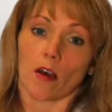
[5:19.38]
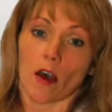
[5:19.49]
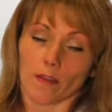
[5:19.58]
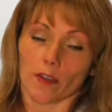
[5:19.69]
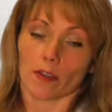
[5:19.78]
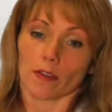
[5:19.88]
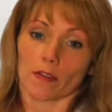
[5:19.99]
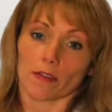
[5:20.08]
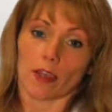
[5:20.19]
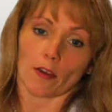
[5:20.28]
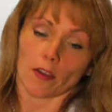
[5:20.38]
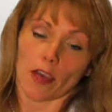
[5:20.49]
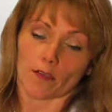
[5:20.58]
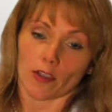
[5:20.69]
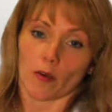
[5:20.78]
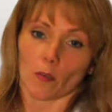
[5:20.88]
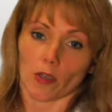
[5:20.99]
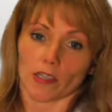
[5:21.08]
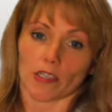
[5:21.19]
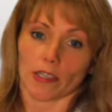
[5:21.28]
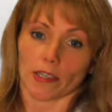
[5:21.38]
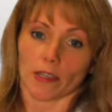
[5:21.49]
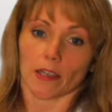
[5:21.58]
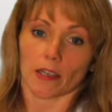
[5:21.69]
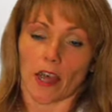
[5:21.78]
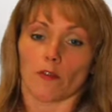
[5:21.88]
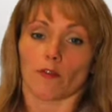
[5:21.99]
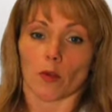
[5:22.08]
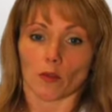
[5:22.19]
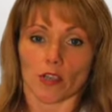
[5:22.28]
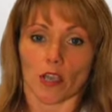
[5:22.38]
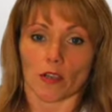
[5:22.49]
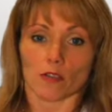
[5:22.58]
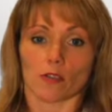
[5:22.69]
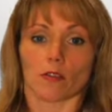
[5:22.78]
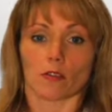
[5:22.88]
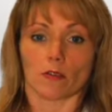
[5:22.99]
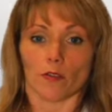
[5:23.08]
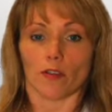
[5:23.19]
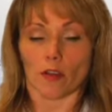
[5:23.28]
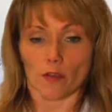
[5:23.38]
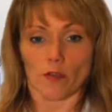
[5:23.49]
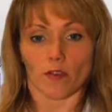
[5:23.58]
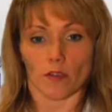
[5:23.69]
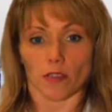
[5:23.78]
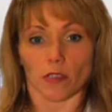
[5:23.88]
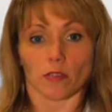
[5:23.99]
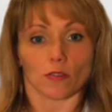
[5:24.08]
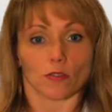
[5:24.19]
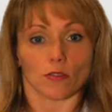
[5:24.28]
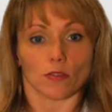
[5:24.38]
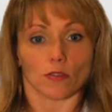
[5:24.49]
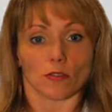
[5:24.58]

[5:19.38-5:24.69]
often they only have to come once a year and can have remote checks for the other 3 visits.